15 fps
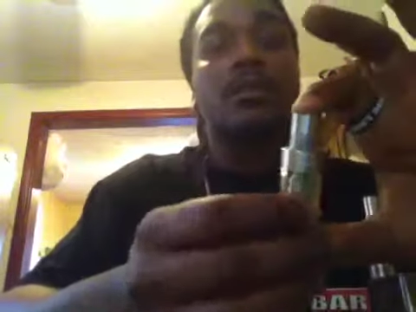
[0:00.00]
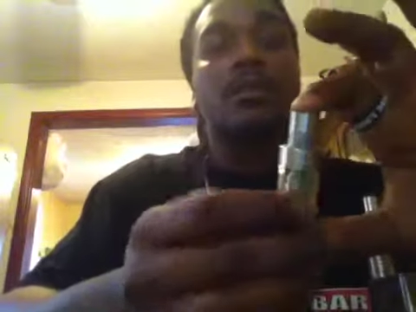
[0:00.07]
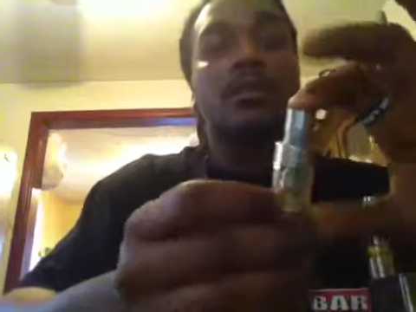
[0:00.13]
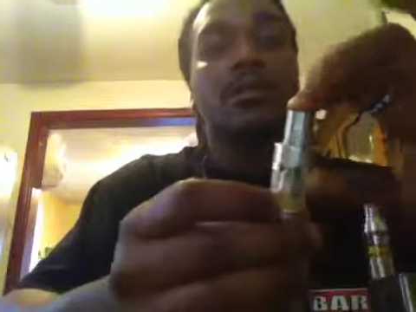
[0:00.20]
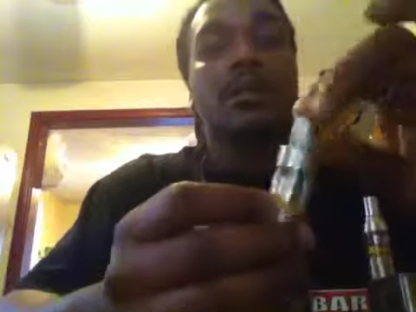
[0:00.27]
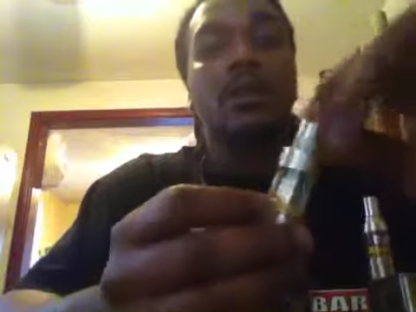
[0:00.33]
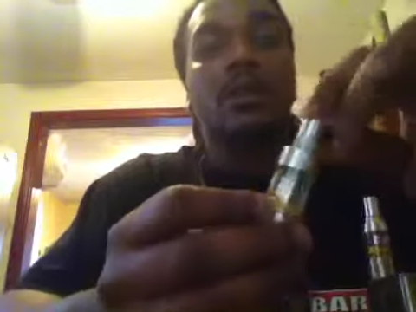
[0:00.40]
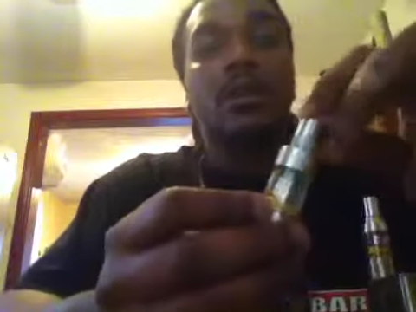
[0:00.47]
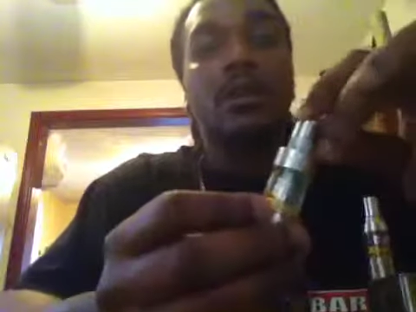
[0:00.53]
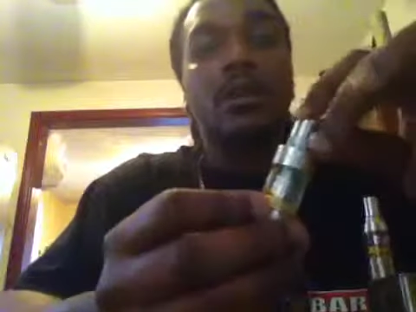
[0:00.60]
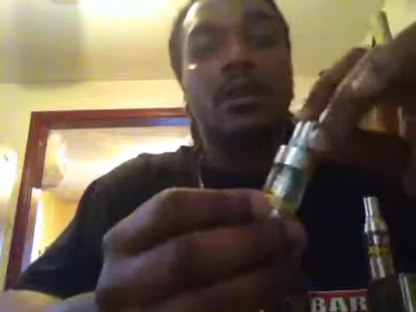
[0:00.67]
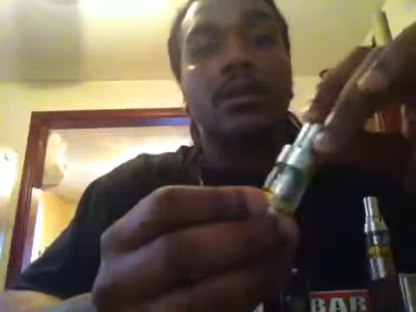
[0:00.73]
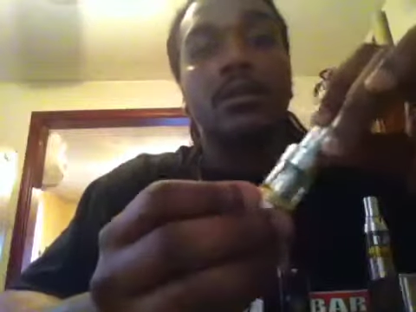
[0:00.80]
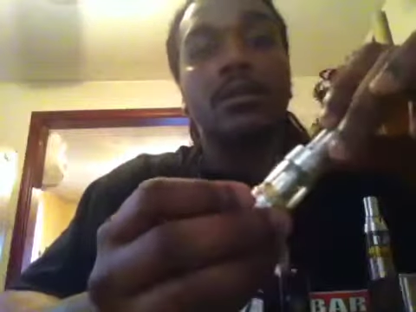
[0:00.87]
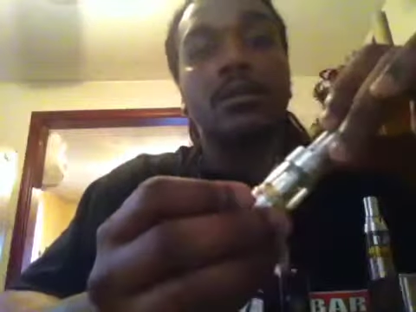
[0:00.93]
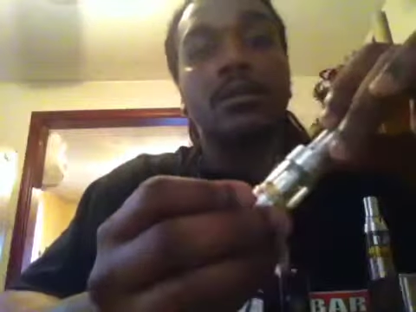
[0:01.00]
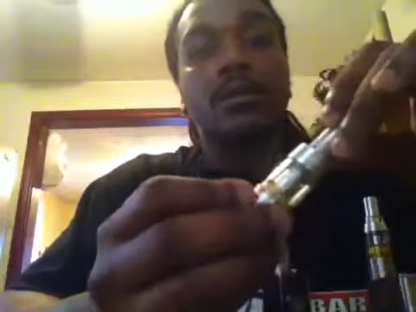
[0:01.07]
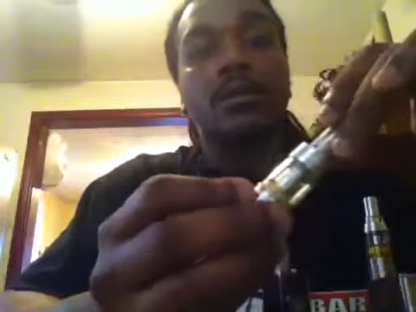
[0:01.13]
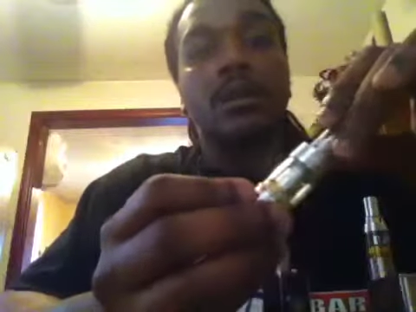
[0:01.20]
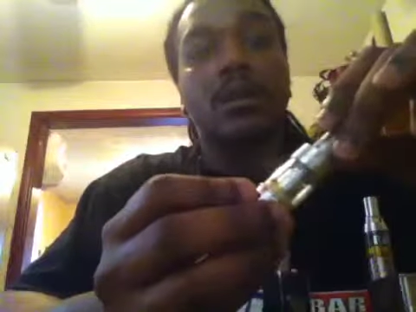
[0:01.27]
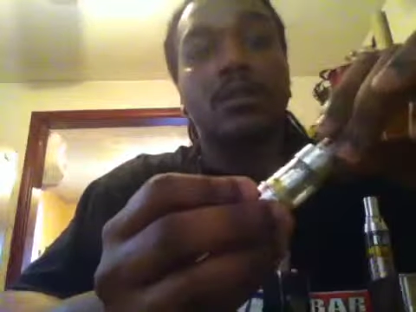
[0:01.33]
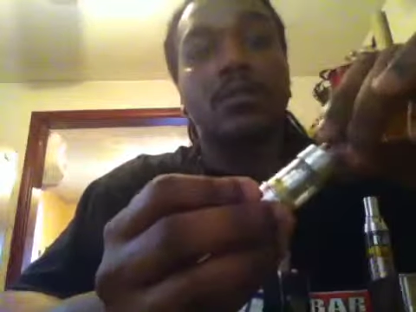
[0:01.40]
to
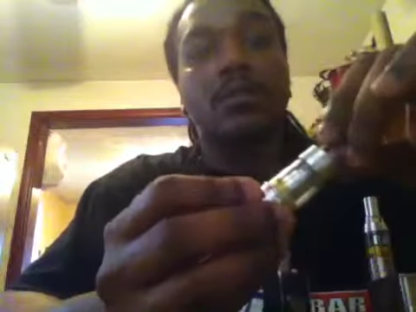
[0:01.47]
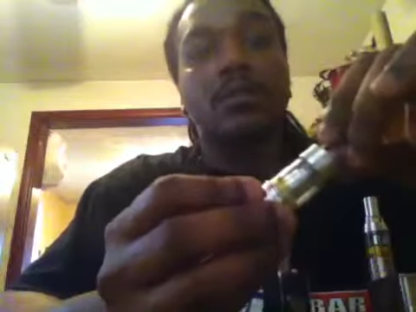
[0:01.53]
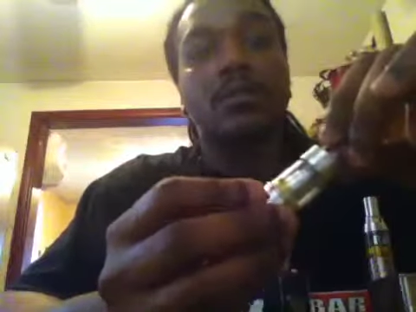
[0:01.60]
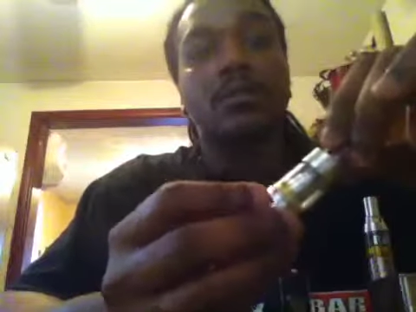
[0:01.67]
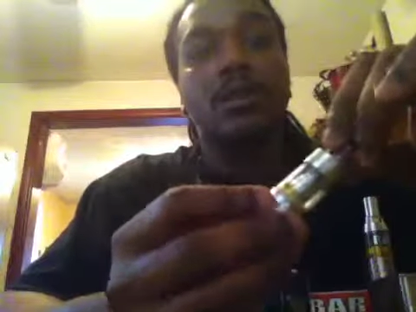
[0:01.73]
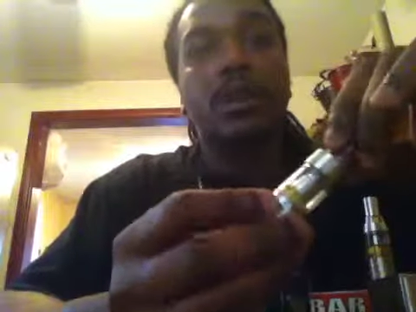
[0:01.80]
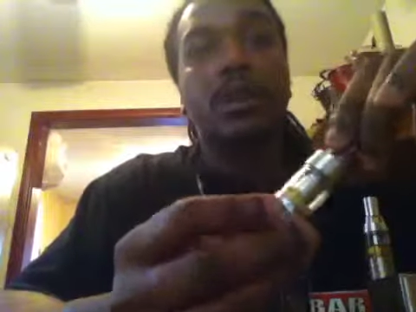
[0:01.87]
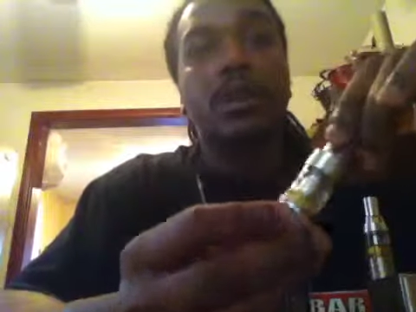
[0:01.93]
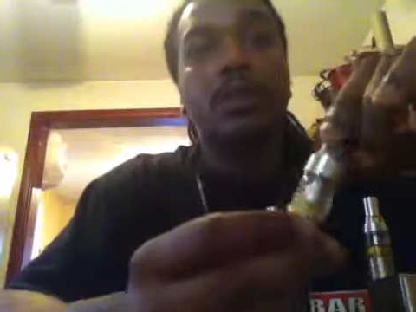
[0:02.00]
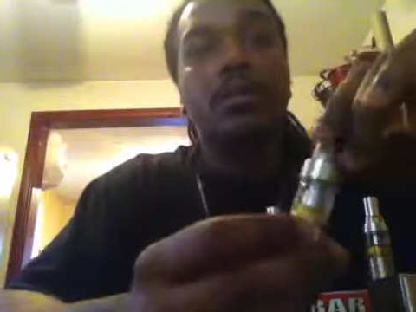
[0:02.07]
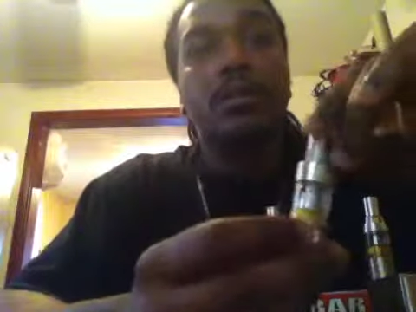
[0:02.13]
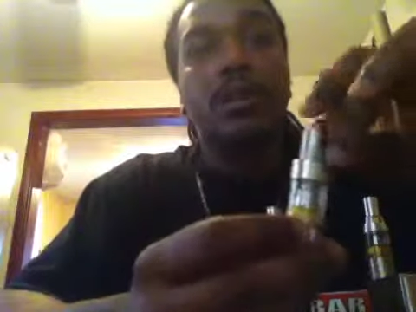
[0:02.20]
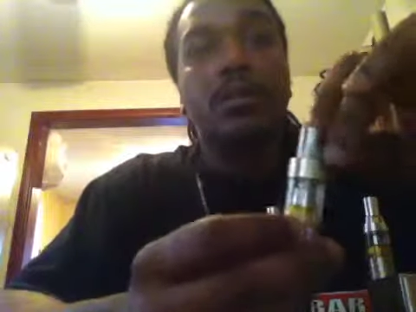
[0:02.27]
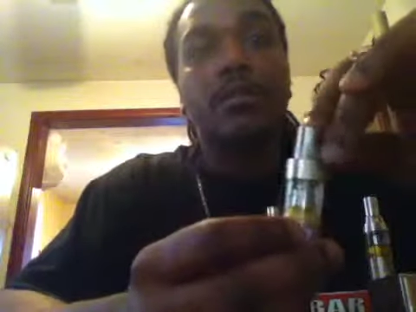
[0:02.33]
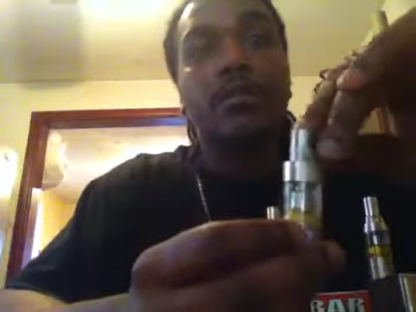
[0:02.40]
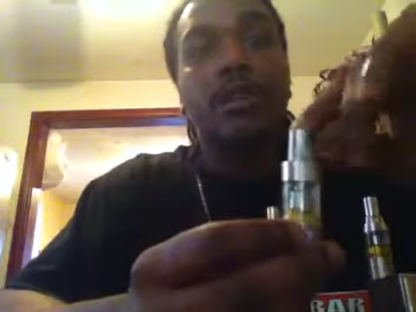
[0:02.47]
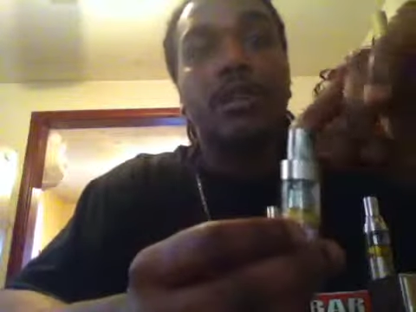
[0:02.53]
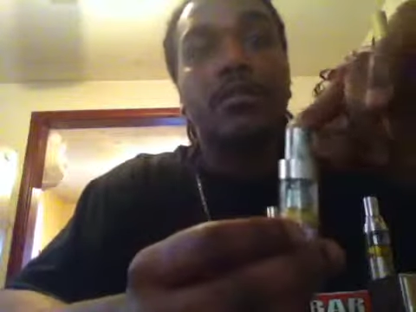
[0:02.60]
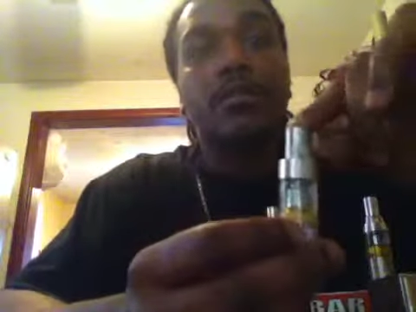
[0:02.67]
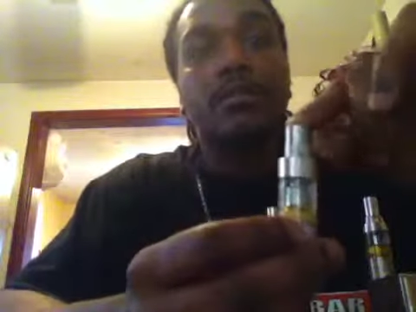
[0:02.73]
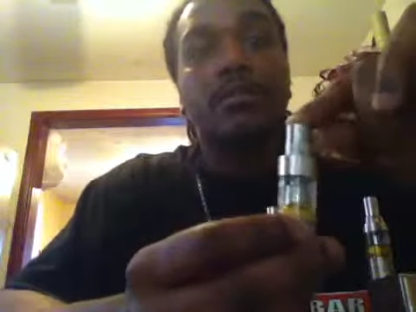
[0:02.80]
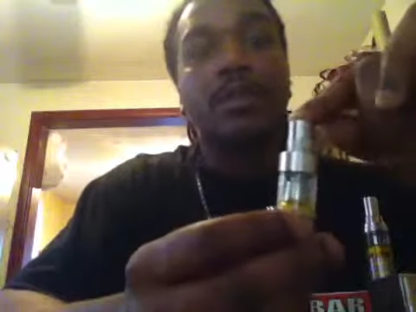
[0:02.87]
you know, try to get better
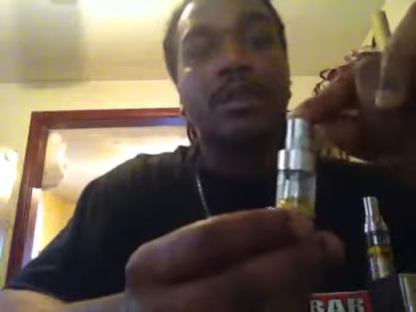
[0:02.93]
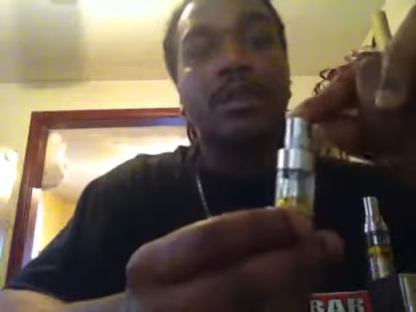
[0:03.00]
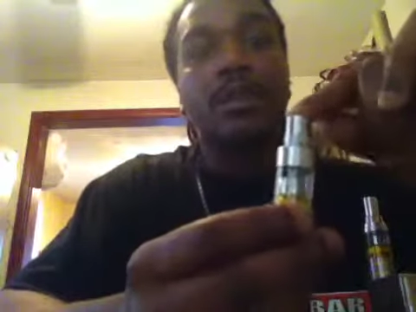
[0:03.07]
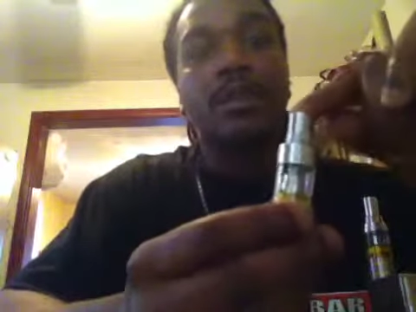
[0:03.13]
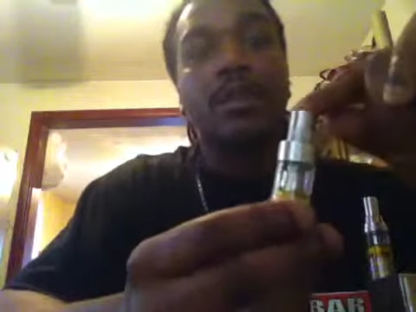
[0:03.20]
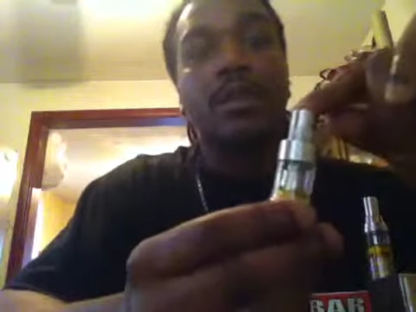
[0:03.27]
flavor, but